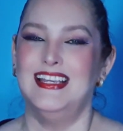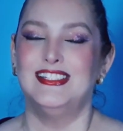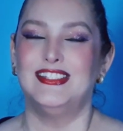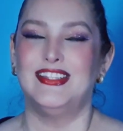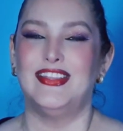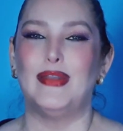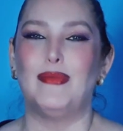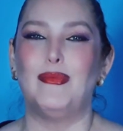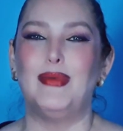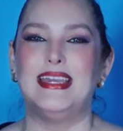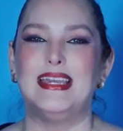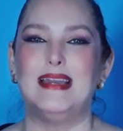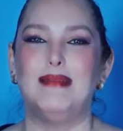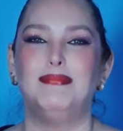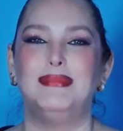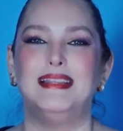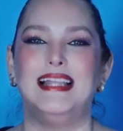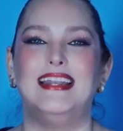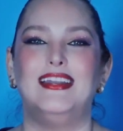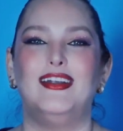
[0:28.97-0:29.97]
so that we
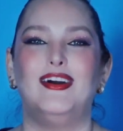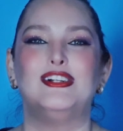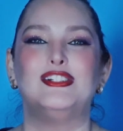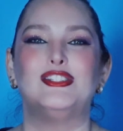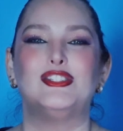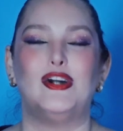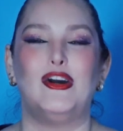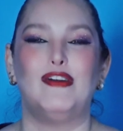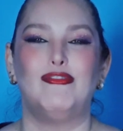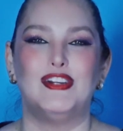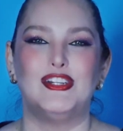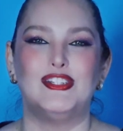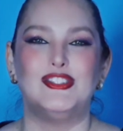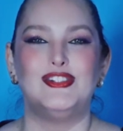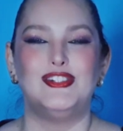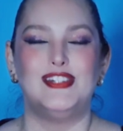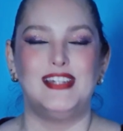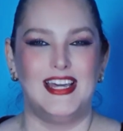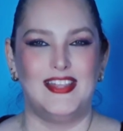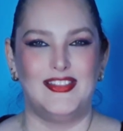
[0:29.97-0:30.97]
can plan October
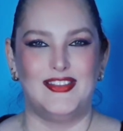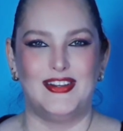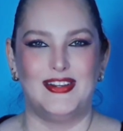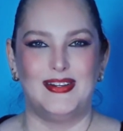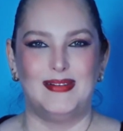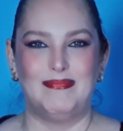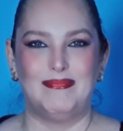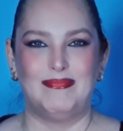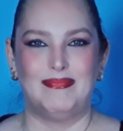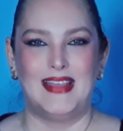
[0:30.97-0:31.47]
together.